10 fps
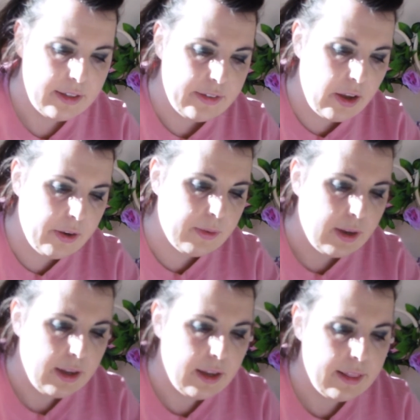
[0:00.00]
So
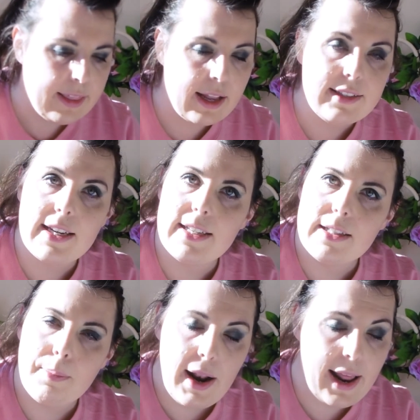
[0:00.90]
that is
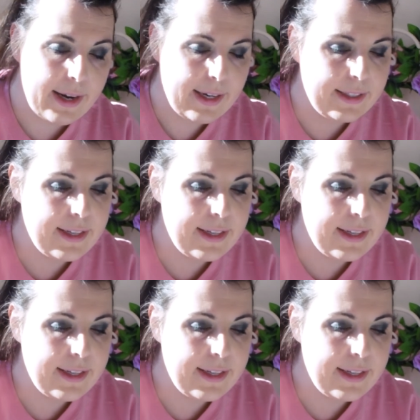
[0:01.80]
the plan.